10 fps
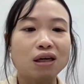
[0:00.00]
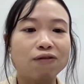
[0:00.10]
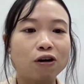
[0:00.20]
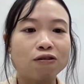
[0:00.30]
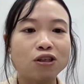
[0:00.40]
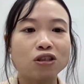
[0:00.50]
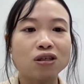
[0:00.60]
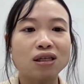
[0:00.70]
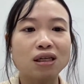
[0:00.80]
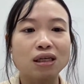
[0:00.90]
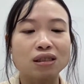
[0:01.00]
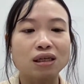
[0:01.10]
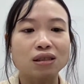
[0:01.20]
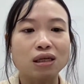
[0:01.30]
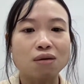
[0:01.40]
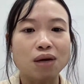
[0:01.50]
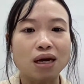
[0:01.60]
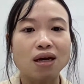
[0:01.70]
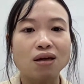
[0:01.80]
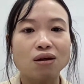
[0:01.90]
If originally it says team
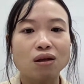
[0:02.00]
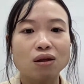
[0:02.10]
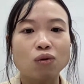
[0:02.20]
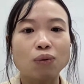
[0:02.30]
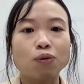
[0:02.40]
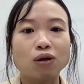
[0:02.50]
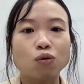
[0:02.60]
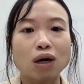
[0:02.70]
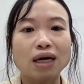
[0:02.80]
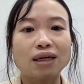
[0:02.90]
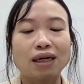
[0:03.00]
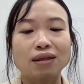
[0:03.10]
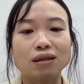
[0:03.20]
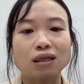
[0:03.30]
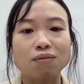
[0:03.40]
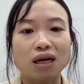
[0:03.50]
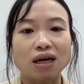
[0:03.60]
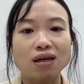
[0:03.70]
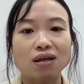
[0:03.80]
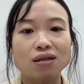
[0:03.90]
A, we put a 1 under team
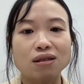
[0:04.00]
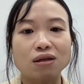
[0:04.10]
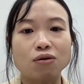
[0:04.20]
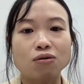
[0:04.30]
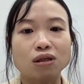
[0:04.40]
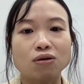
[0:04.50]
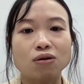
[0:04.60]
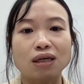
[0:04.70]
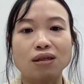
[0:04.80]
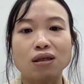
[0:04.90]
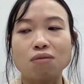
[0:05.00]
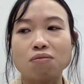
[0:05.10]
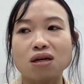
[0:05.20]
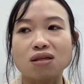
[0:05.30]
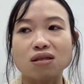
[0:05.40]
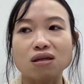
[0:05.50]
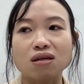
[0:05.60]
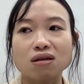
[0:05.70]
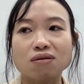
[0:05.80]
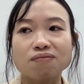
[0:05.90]
A, 0, 0 under team B and
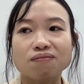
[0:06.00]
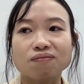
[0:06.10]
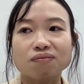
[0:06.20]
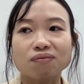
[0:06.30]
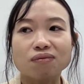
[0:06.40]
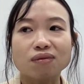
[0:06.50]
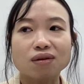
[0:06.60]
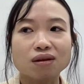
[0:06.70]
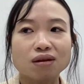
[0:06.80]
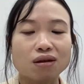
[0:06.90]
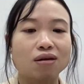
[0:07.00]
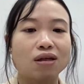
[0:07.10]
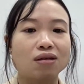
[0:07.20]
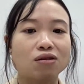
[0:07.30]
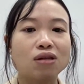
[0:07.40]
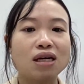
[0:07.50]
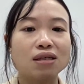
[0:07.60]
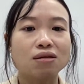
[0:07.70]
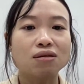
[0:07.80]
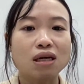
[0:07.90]
C. Okay, so they
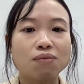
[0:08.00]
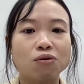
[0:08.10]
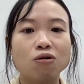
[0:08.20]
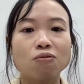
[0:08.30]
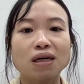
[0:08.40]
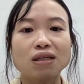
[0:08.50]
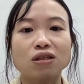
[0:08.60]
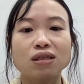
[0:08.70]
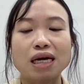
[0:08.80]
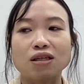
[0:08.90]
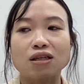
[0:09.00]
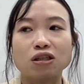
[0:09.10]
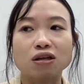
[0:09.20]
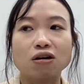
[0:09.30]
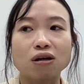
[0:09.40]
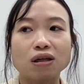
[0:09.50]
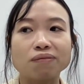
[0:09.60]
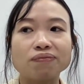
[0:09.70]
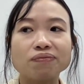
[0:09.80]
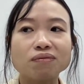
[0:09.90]
are still same row, but just additional
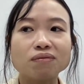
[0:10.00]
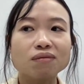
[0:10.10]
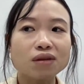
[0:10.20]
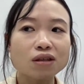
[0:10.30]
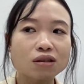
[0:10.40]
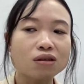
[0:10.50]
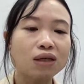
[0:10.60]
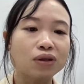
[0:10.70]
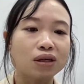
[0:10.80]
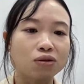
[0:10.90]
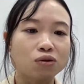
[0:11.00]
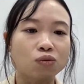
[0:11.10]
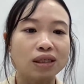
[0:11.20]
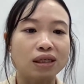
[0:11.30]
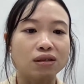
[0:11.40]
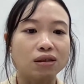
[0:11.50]
column. So then we can use 1 and